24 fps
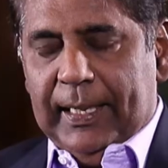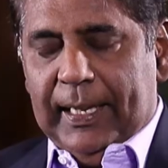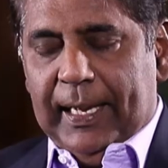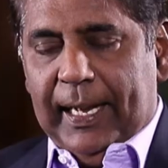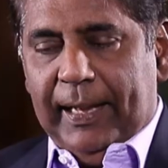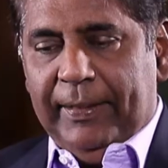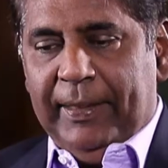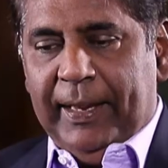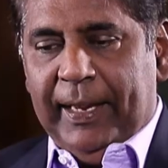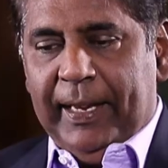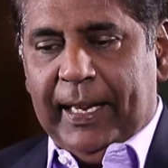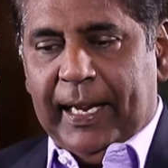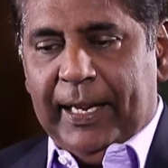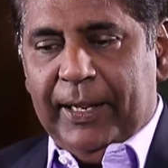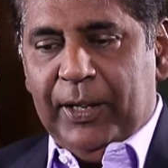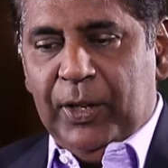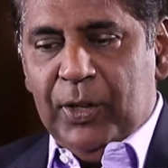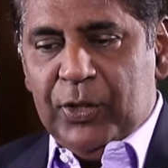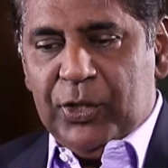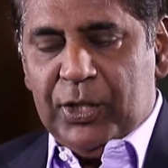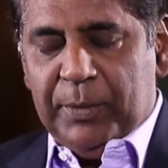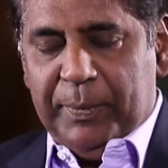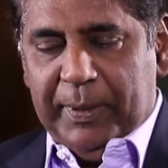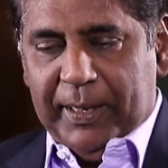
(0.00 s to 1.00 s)
I think I
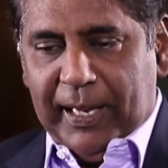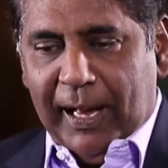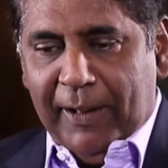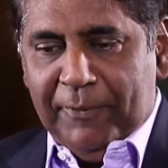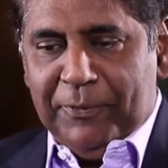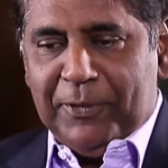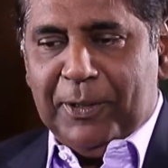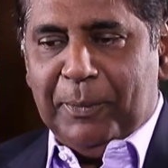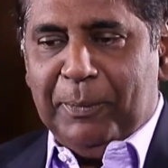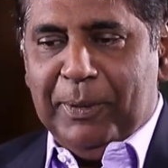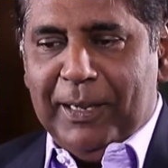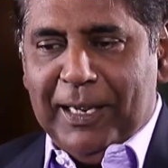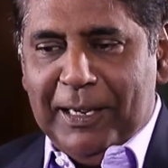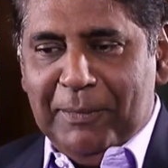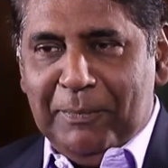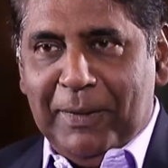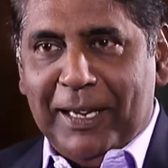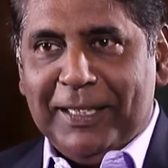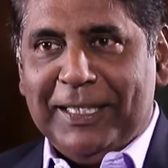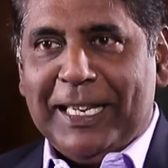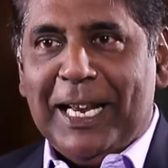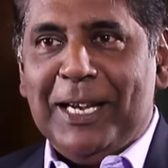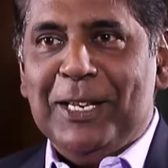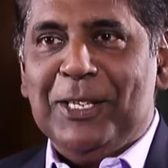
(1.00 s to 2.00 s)
used to be comfortable in my
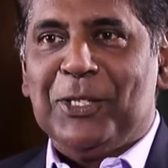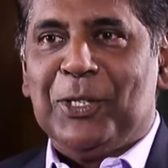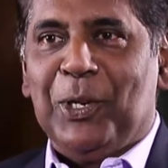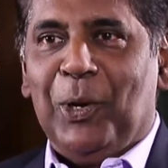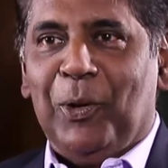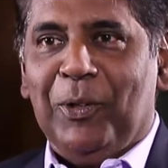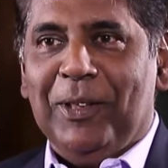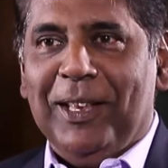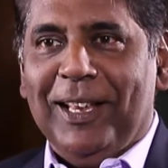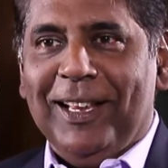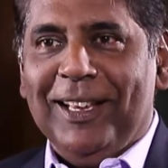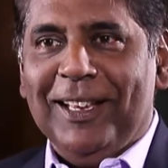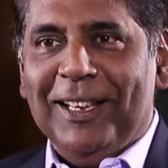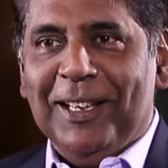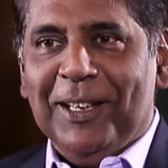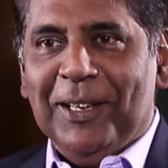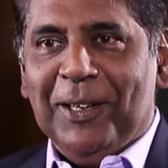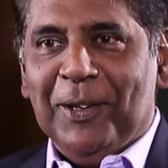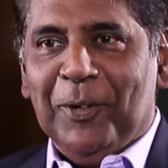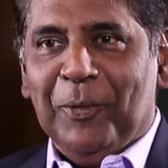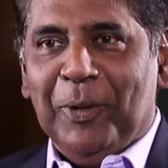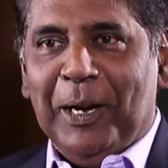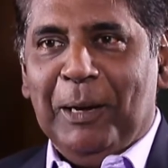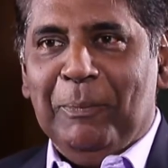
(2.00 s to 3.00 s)
tennis clothing
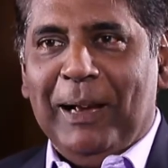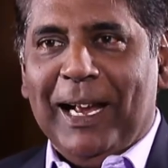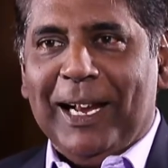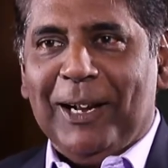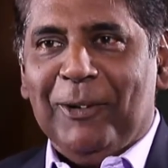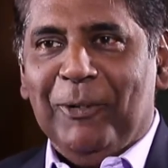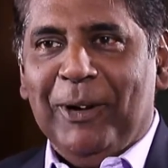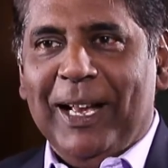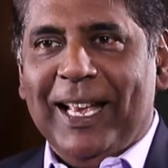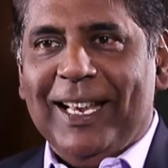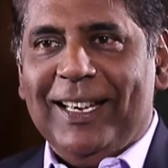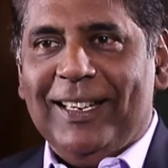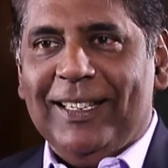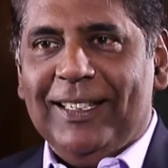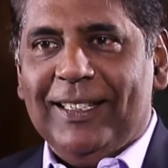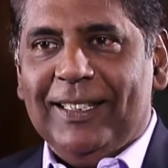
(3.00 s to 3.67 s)
way back when.